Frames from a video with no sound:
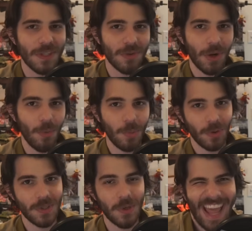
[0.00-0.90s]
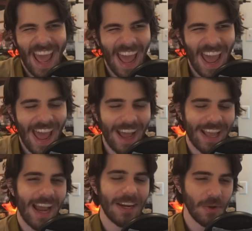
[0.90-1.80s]
during World War II.
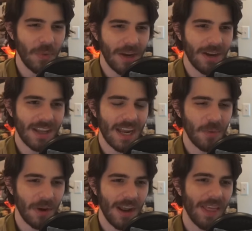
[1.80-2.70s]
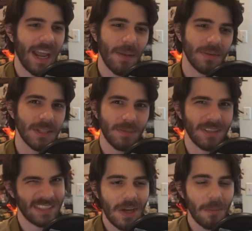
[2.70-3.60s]
Kind of weird how that happens,
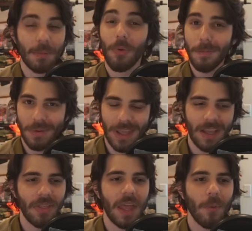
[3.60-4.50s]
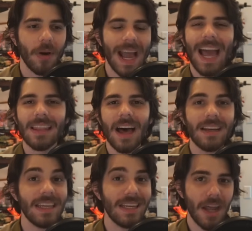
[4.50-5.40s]
but point being, they were
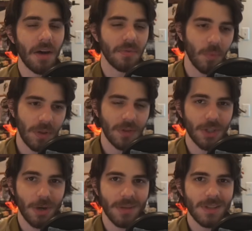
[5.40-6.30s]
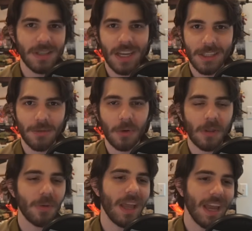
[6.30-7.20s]
allied enough with the Germans in
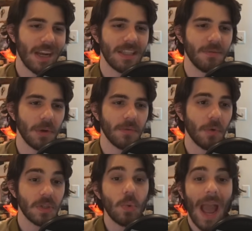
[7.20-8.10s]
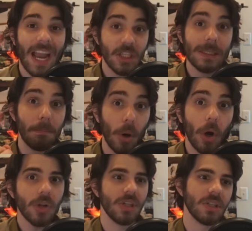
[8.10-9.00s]
1943 and 1944 to actually
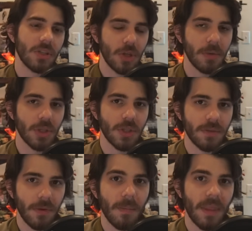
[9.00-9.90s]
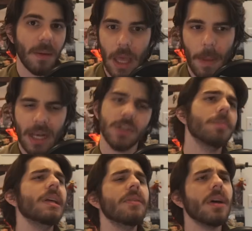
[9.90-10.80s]
purchase Sturmgeschütz from them. And I do
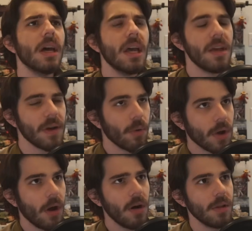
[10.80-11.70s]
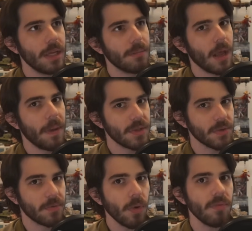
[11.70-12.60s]
believe, if I recall, in my Panzer
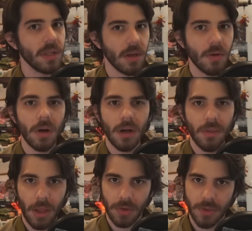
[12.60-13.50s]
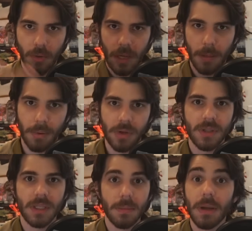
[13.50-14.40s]
IV video, they also end up
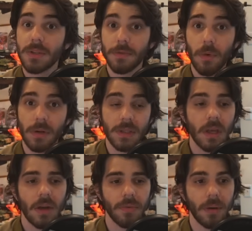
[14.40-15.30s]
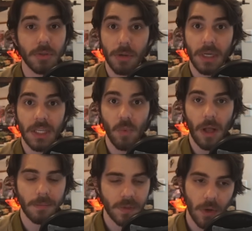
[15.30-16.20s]
purchasing some Panzer IVs from Germany as
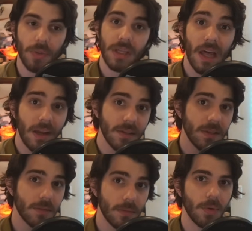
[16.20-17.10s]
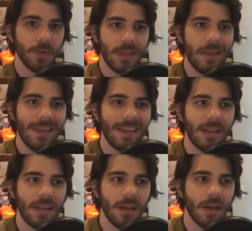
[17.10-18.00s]
well. So the alliance, or
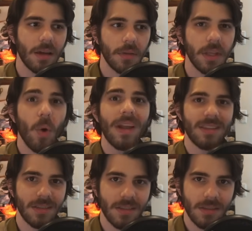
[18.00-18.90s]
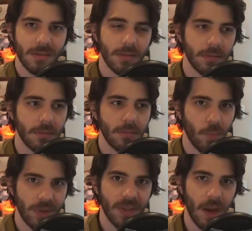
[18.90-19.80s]
the acquaintance,
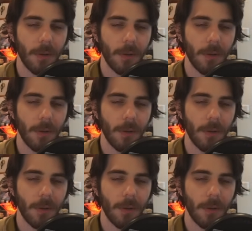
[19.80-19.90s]
was there.